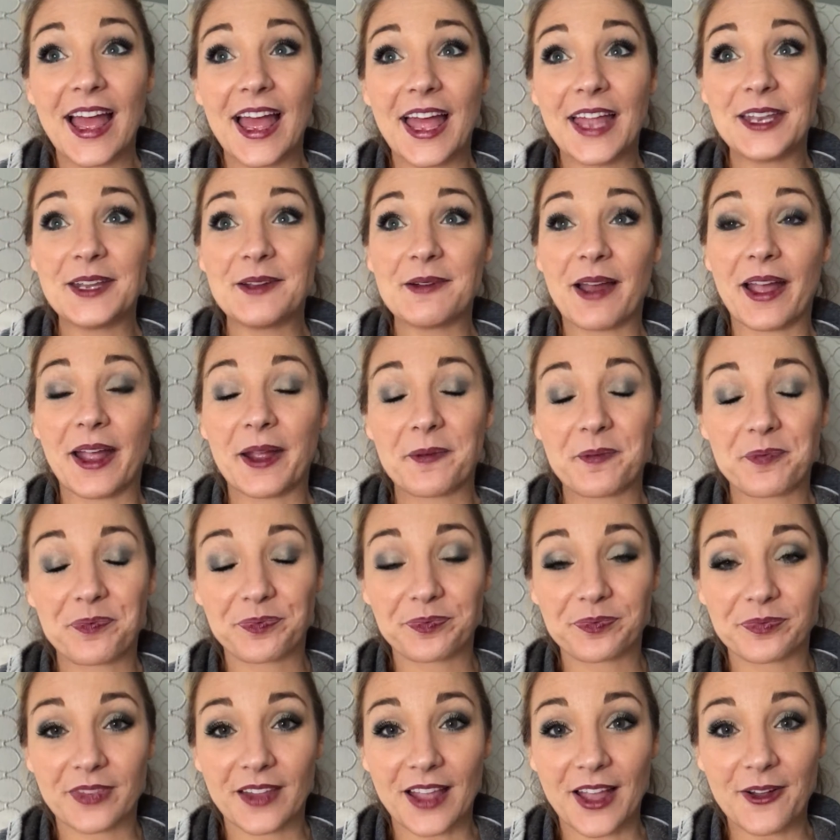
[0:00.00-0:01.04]
anyway,
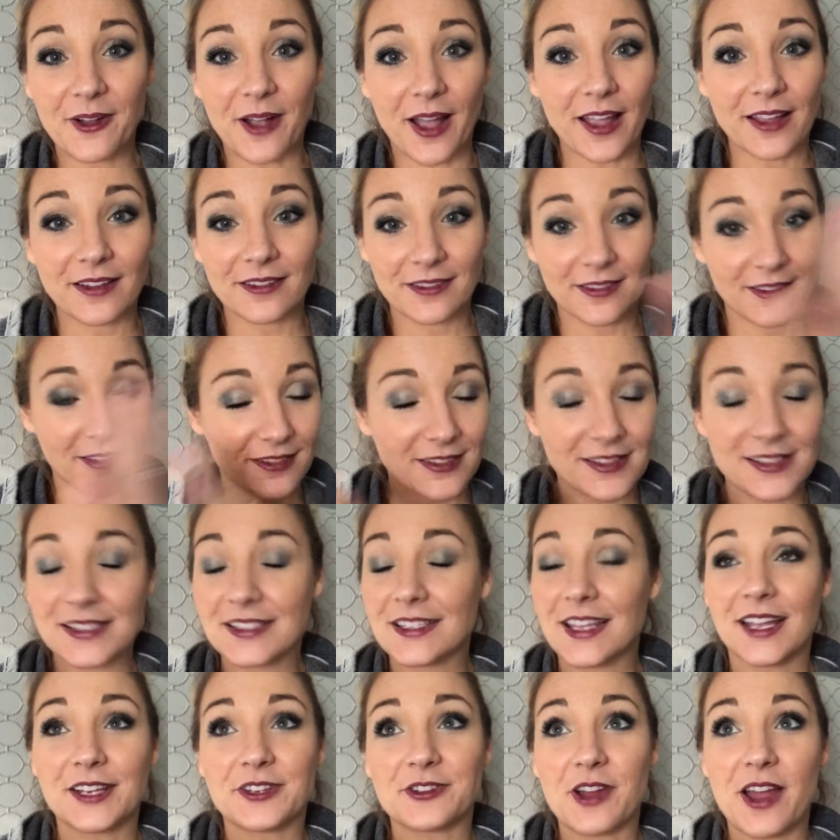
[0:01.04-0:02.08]
okay,
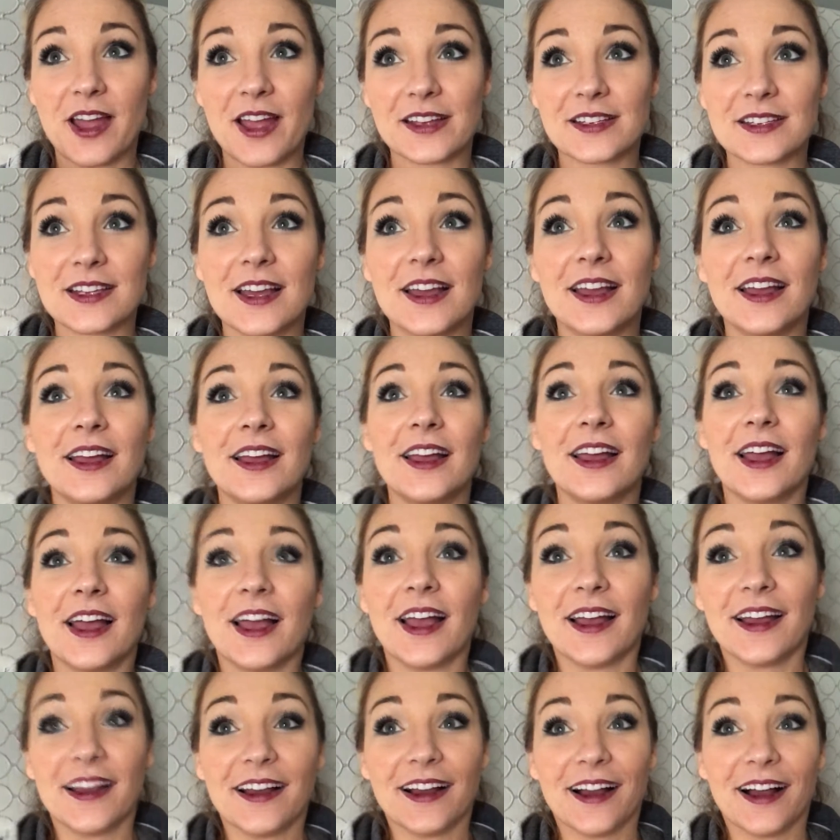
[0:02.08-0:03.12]
sidetracked.
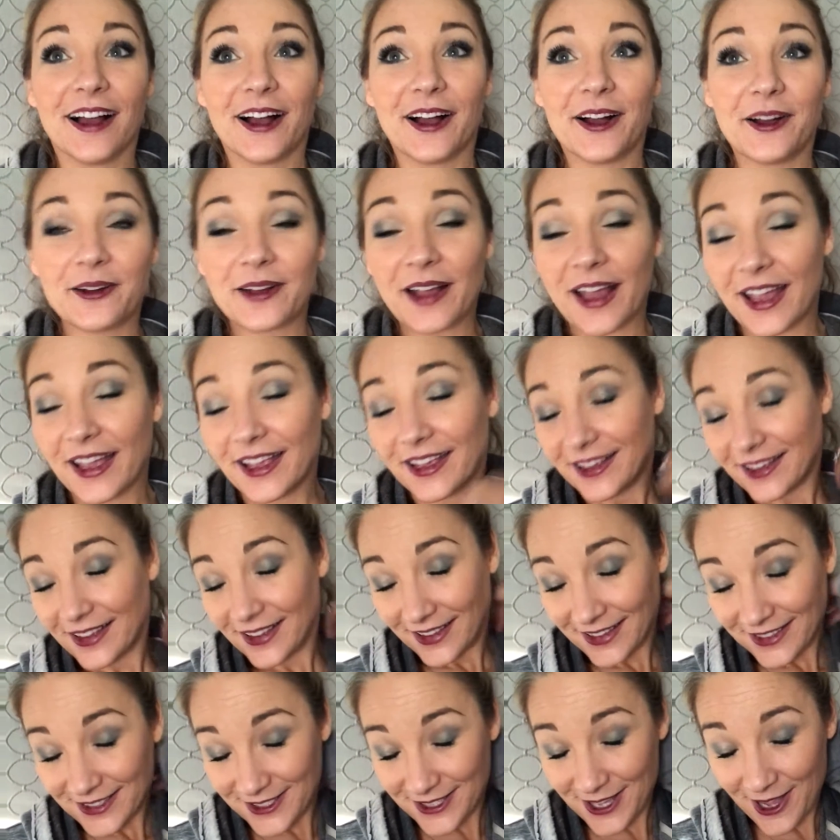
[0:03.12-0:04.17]
Okay,
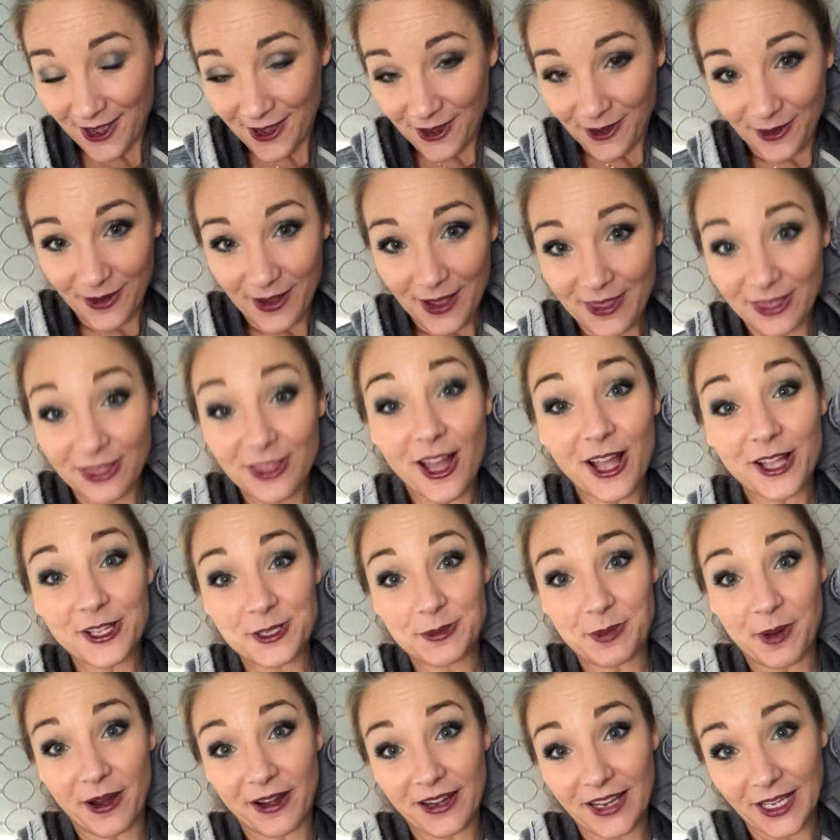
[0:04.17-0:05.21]
so
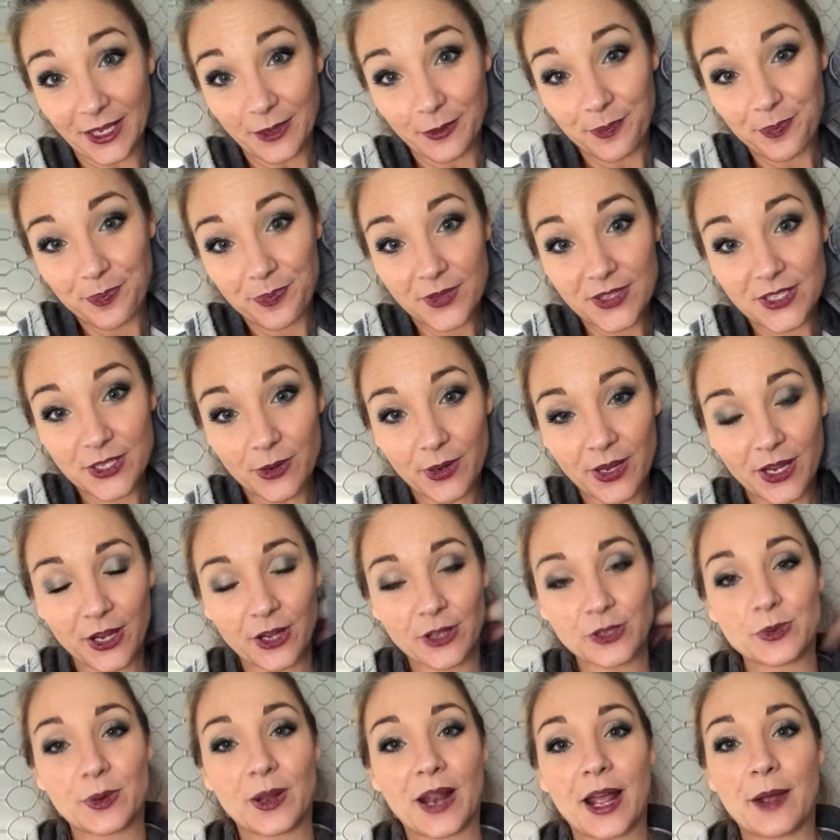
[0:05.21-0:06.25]
launch party. So
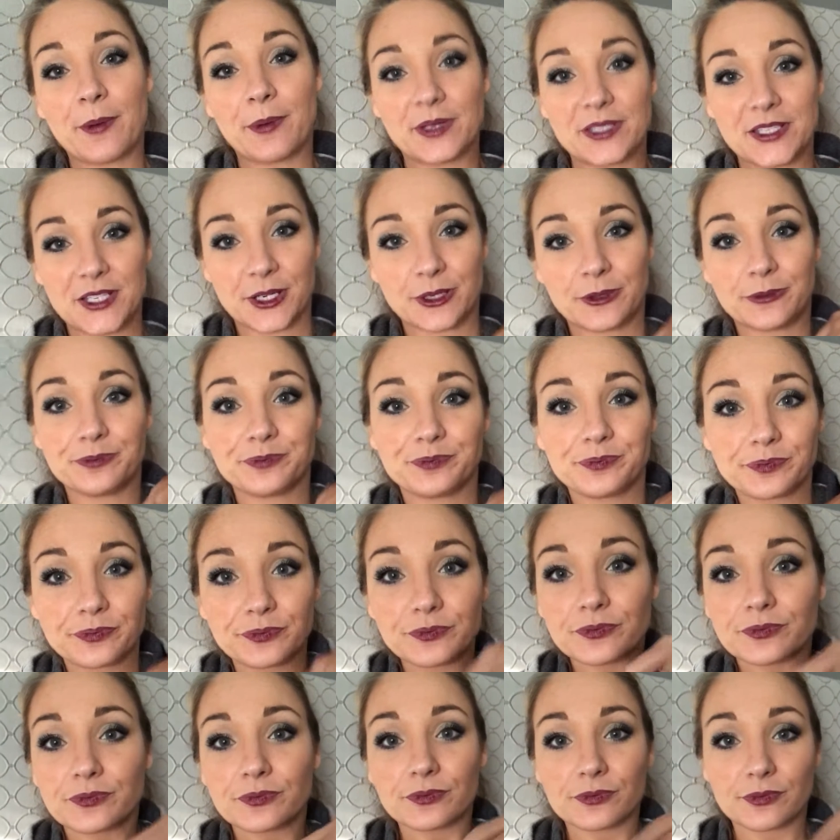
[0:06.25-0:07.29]
here's what I would do.
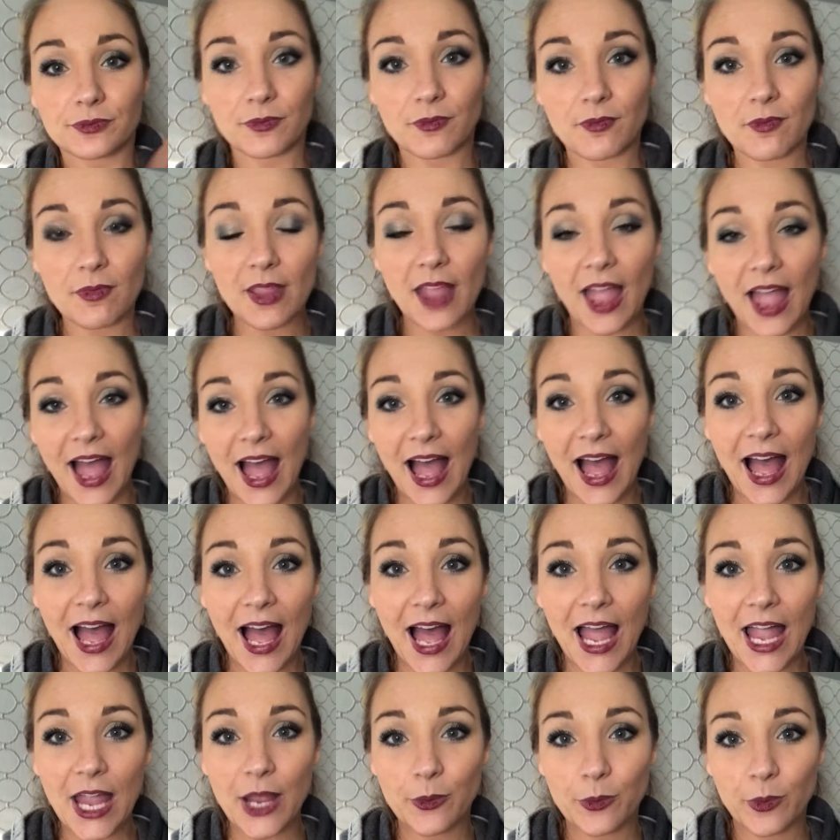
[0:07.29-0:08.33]

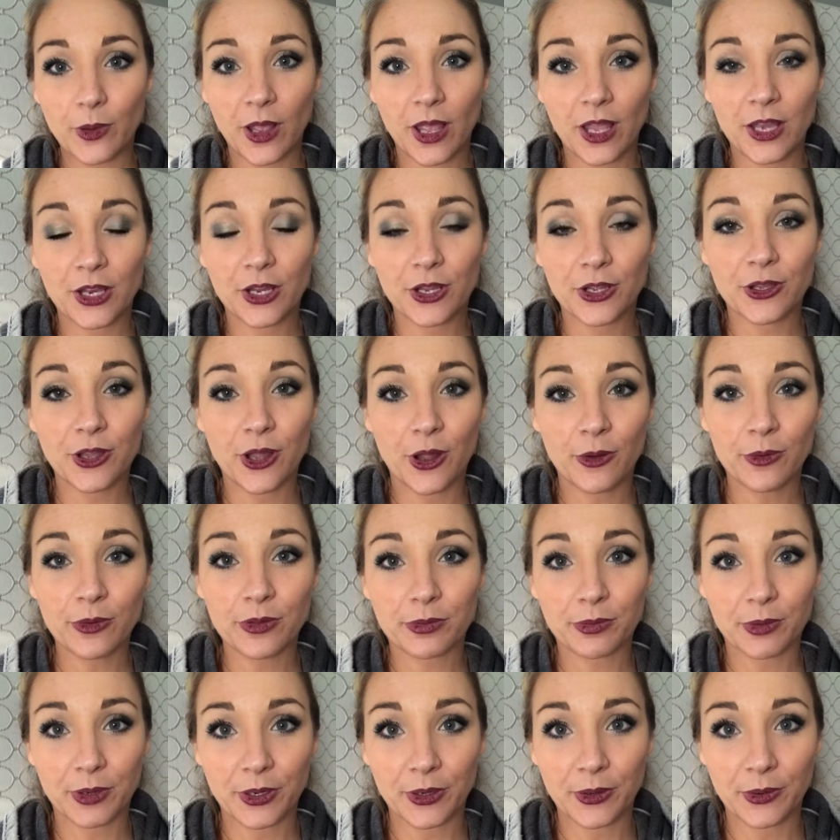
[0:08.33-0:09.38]
I would go
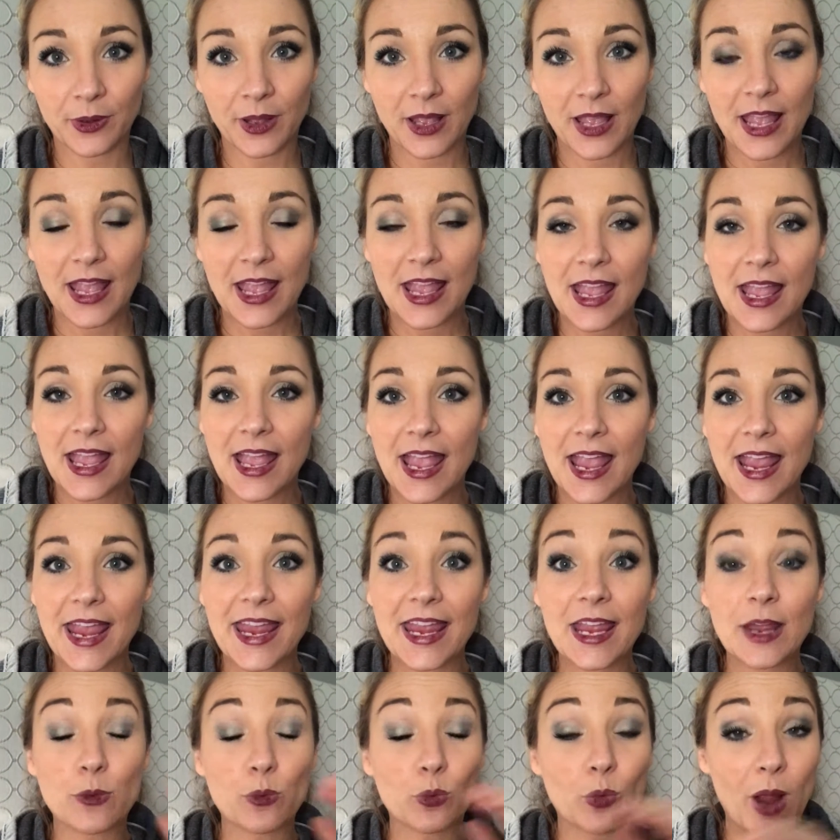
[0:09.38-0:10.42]
through
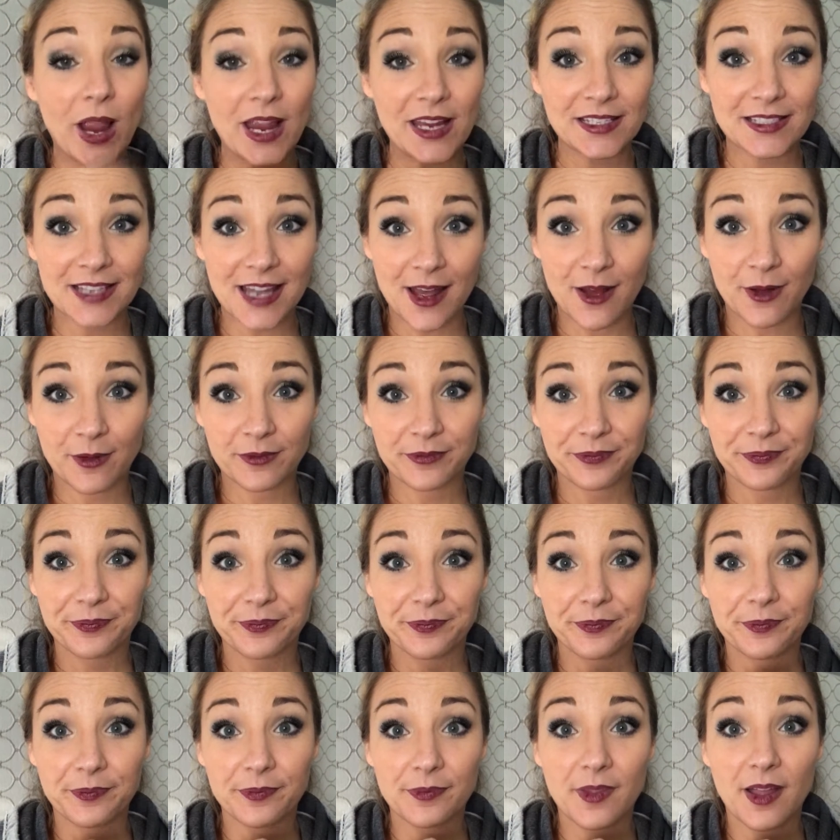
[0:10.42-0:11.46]
and write down
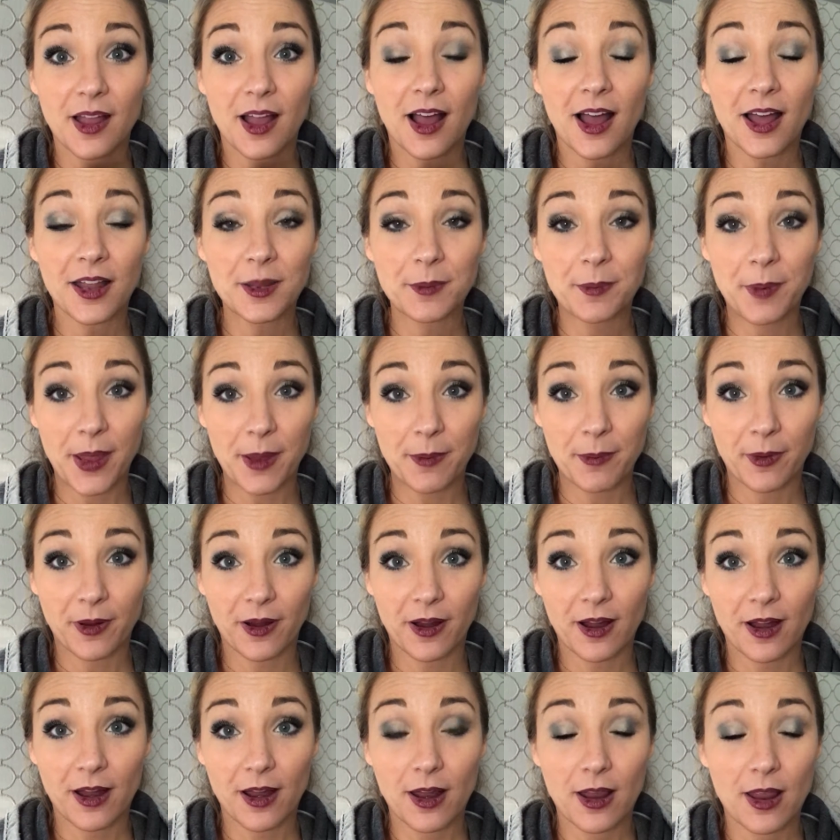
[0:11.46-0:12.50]
on a
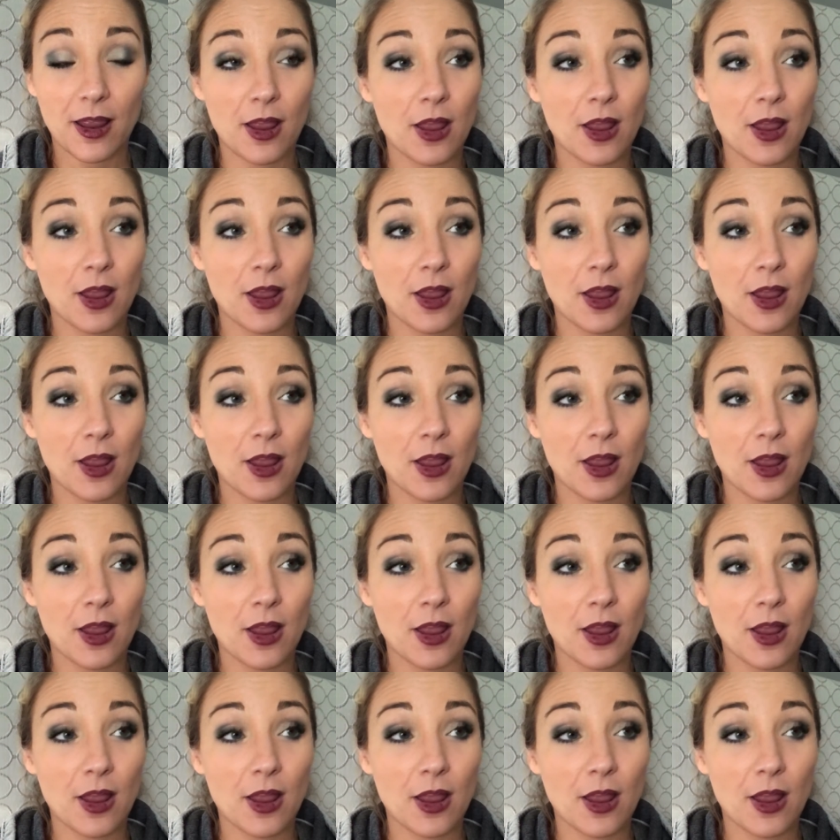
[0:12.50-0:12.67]
paper